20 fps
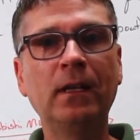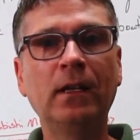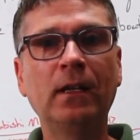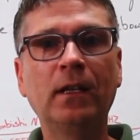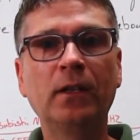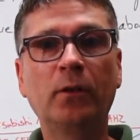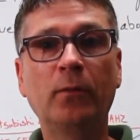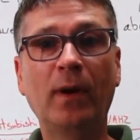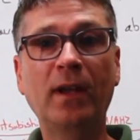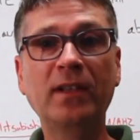
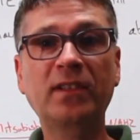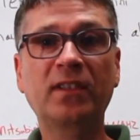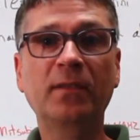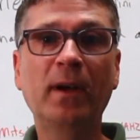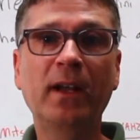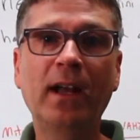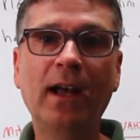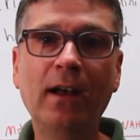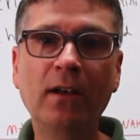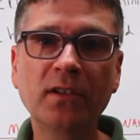The rest of
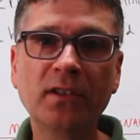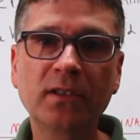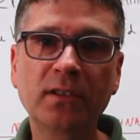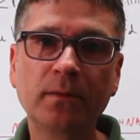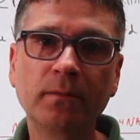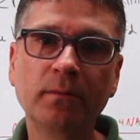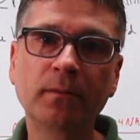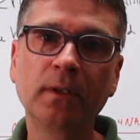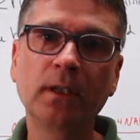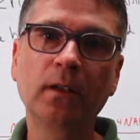my
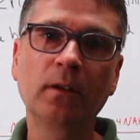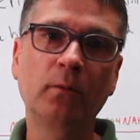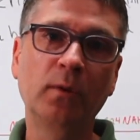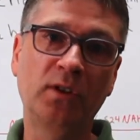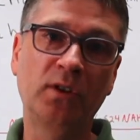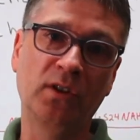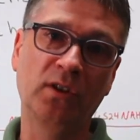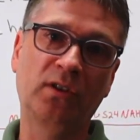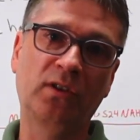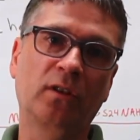house,
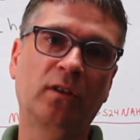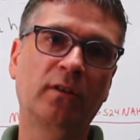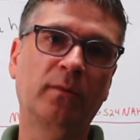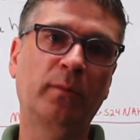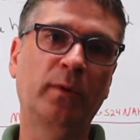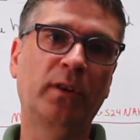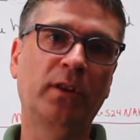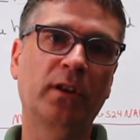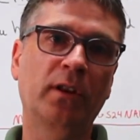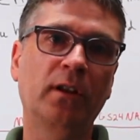which is served
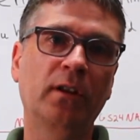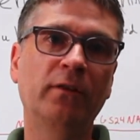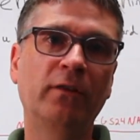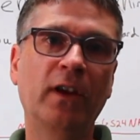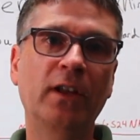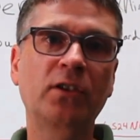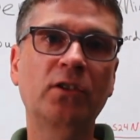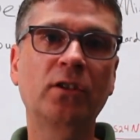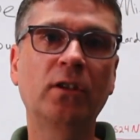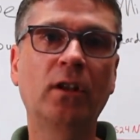with a
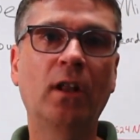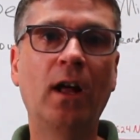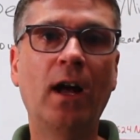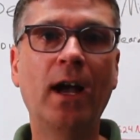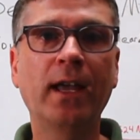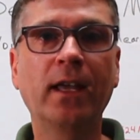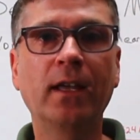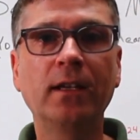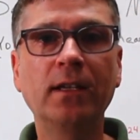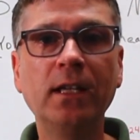conventional
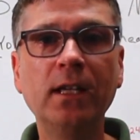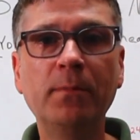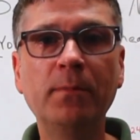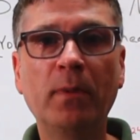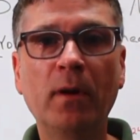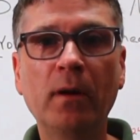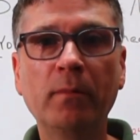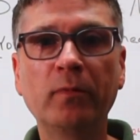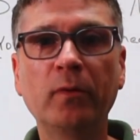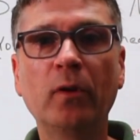high-end heat
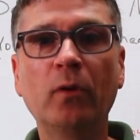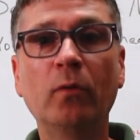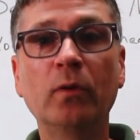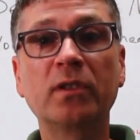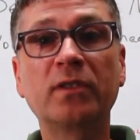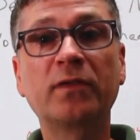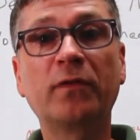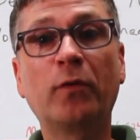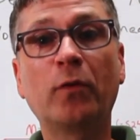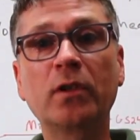pump,
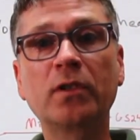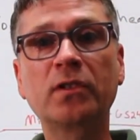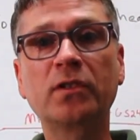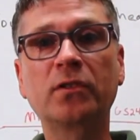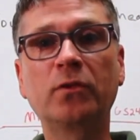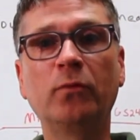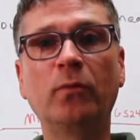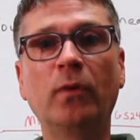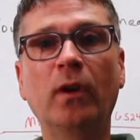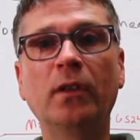was forced
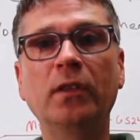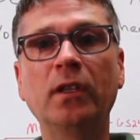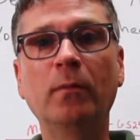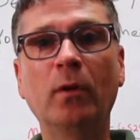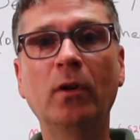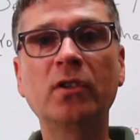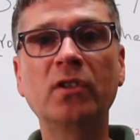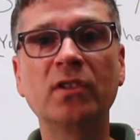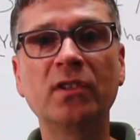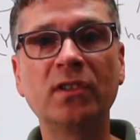to run the
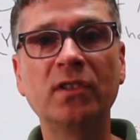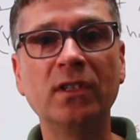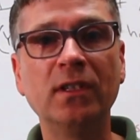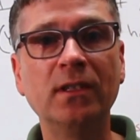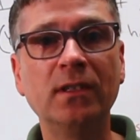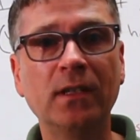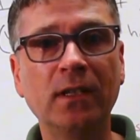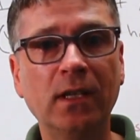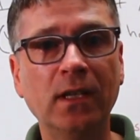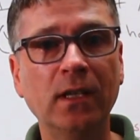
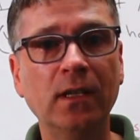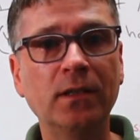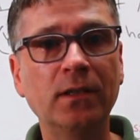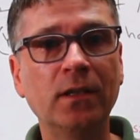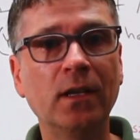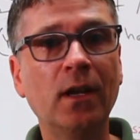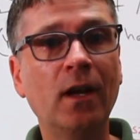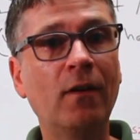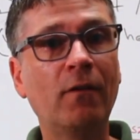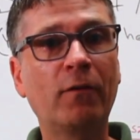emergency heat
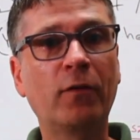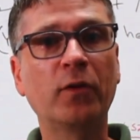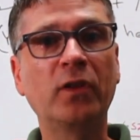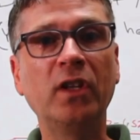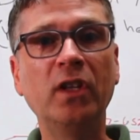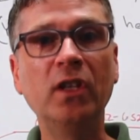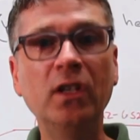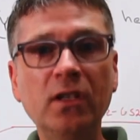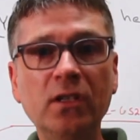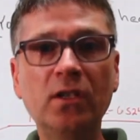for
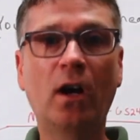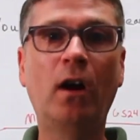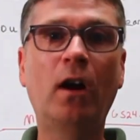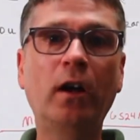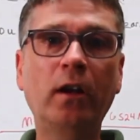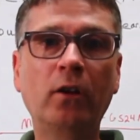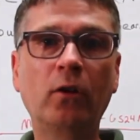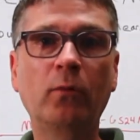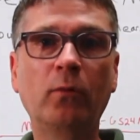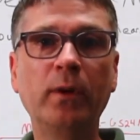the
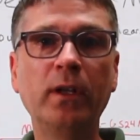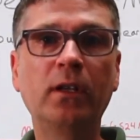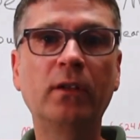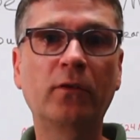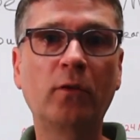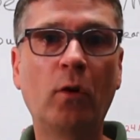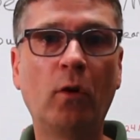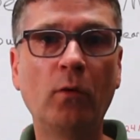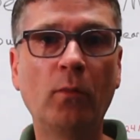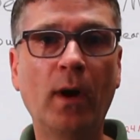entire week of
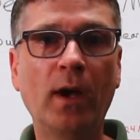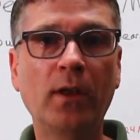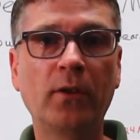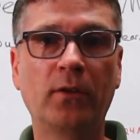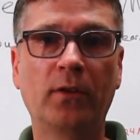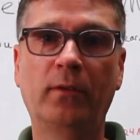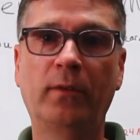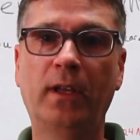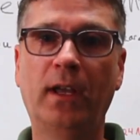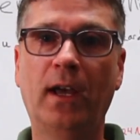cold weather
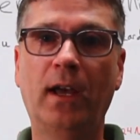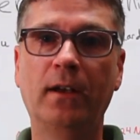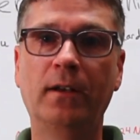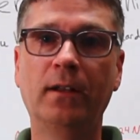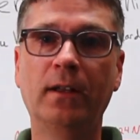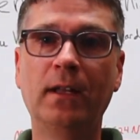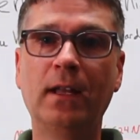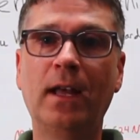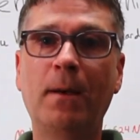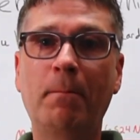that we had.
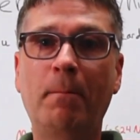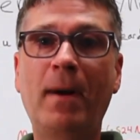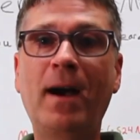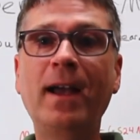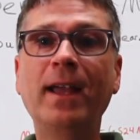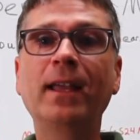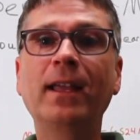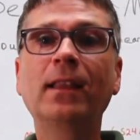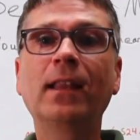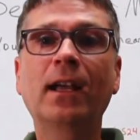My
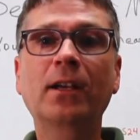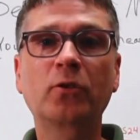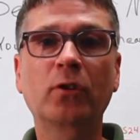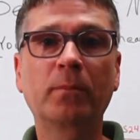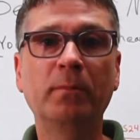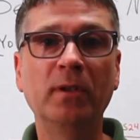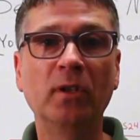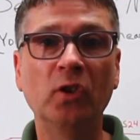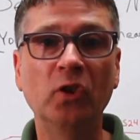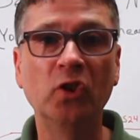
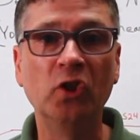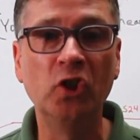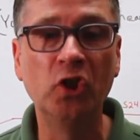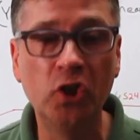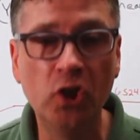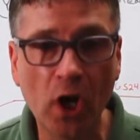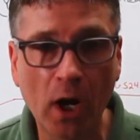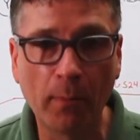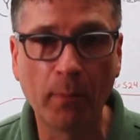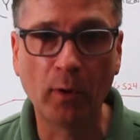electric bill
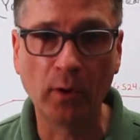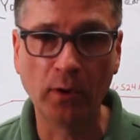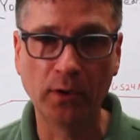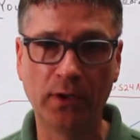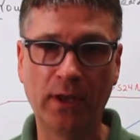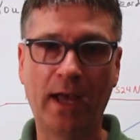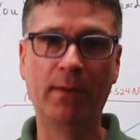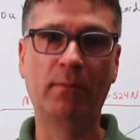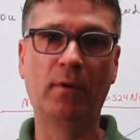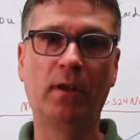doubled
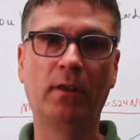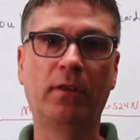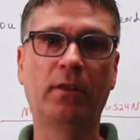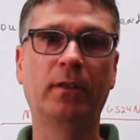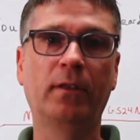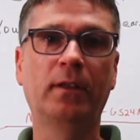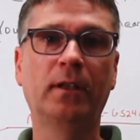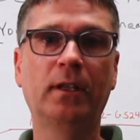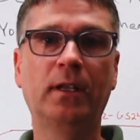that month.